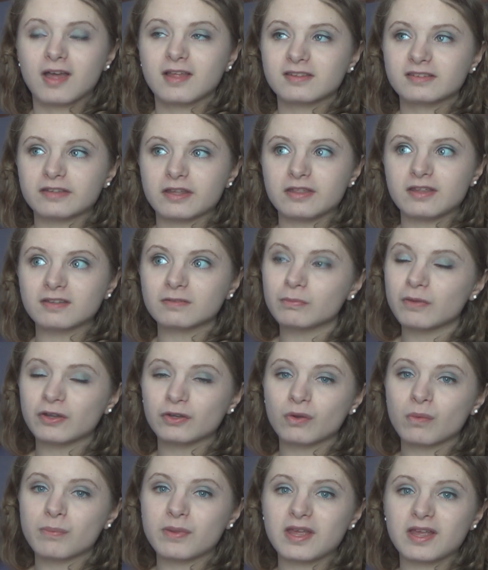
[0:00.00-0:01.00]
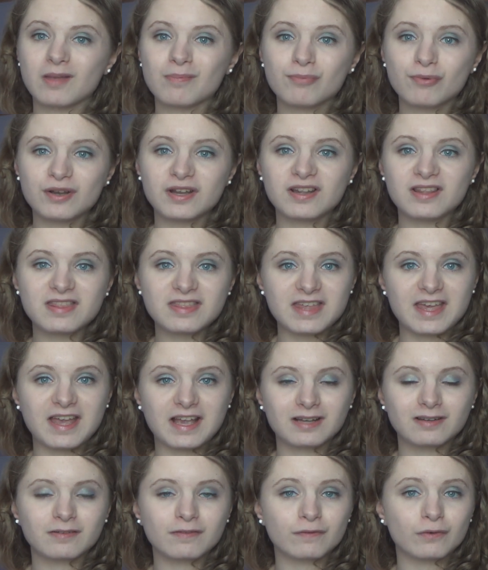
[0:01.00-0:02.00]
So this might not be a brilliant
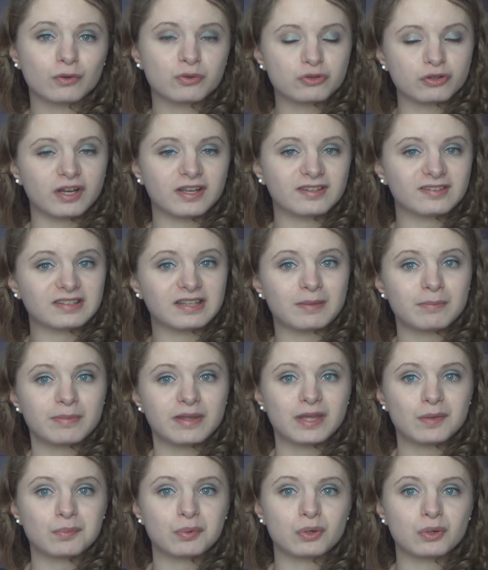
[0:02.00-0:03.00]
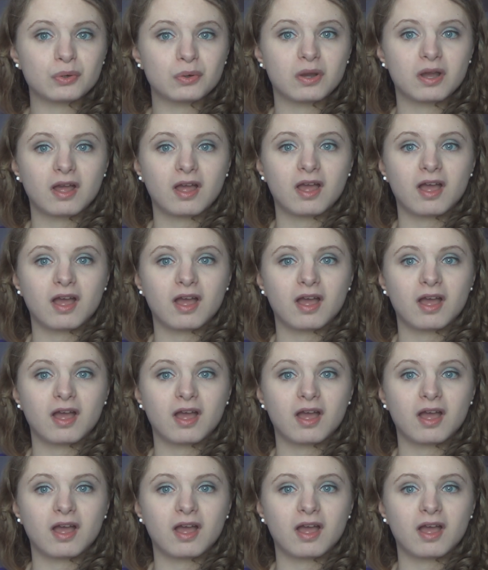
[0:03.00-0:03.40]
thing for dry skin people,